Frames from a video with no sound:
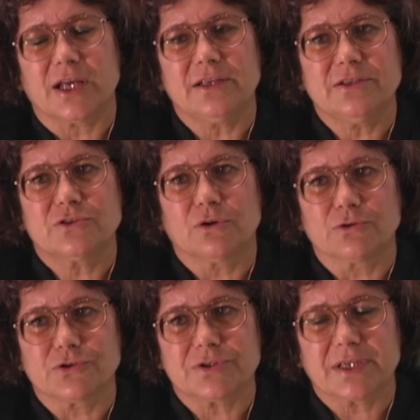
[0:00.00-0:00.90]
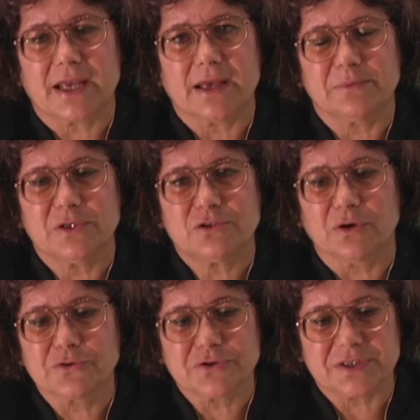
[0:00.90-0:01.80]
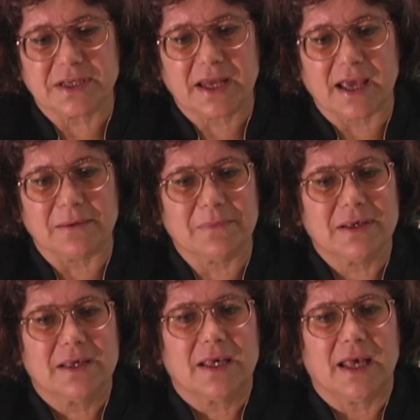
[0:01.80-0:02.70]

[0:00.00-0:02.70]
Chinese soldiers, the KMT soldiers that came,